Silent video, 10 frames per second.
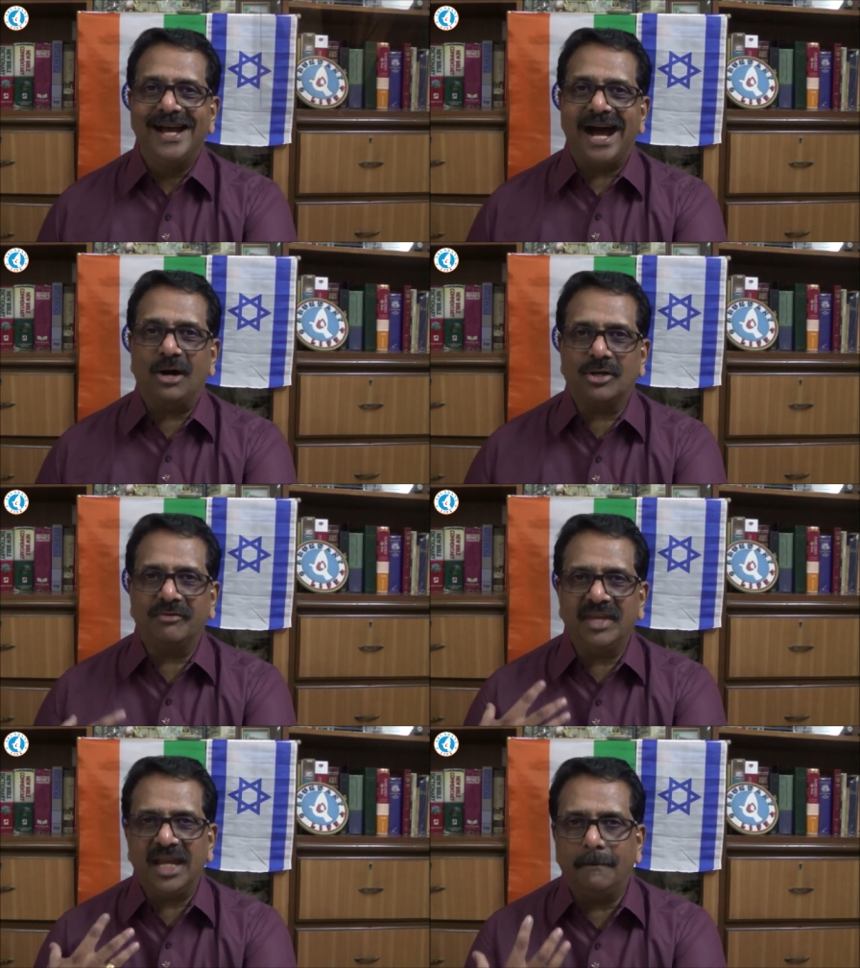Out
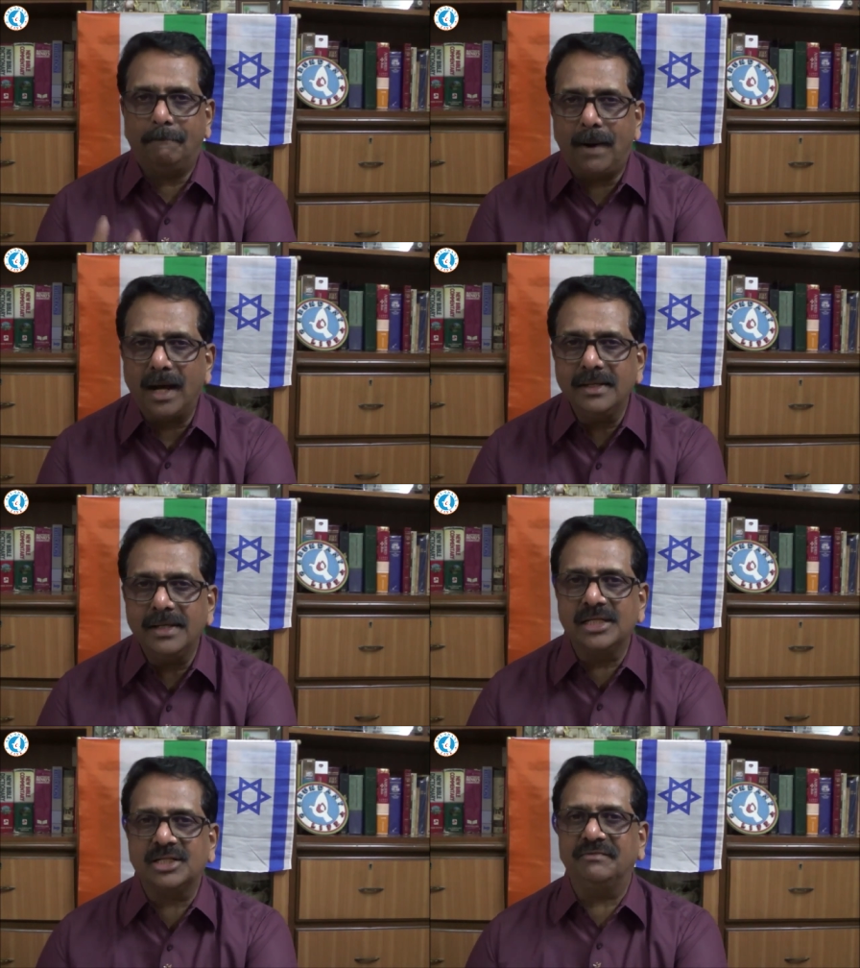of the
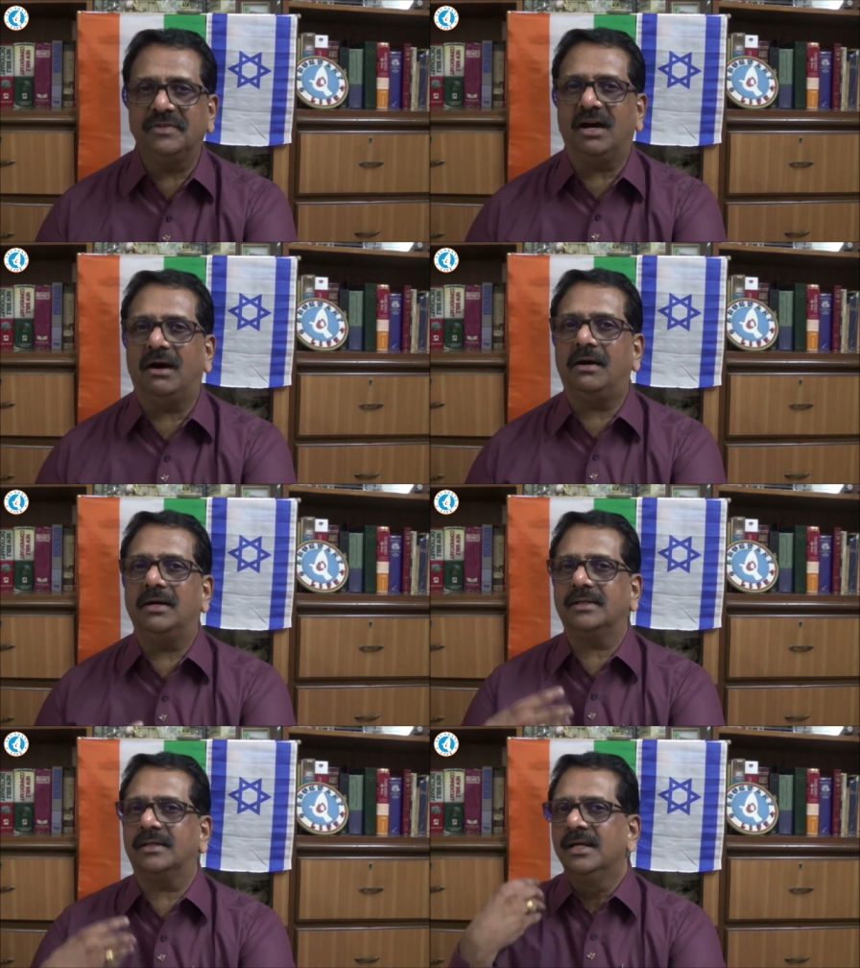abundance of the heart,